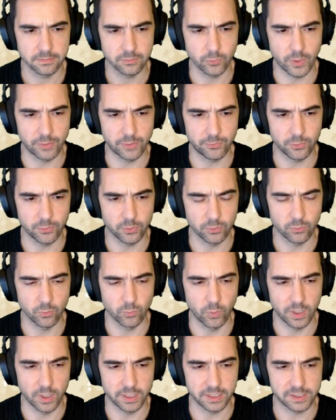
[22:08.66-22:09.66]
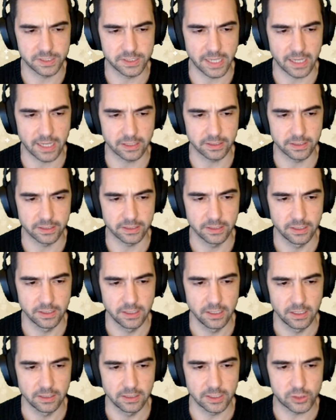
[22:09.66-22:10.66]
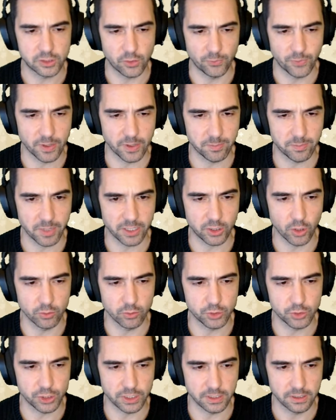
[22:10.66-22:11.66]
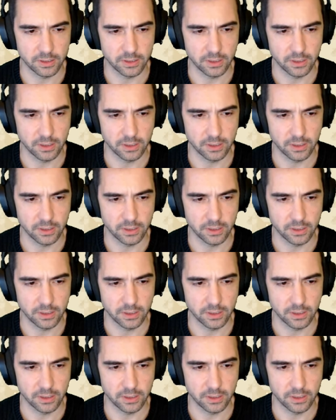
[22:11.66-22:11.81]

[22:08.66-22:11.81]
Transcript: Wait for what exactly? Let's go fight by Koji.